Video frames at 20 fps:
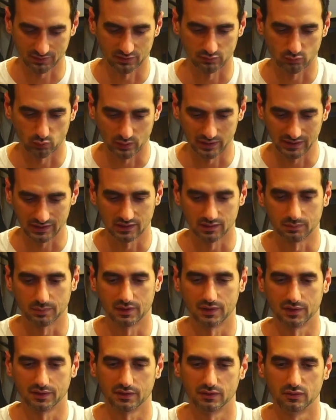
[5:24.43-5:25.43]
of waiting
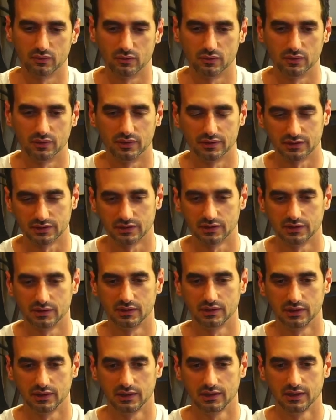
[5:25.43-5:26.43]
upon the Lord,
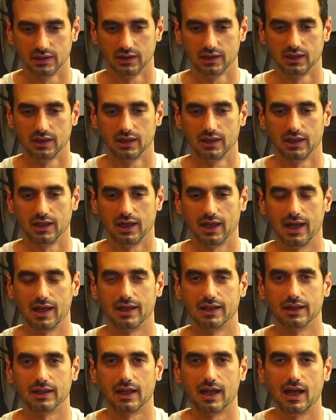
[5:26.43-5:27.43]

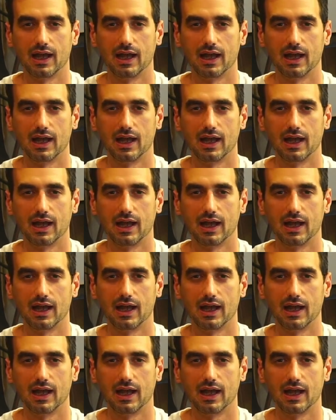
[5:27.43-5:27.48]
and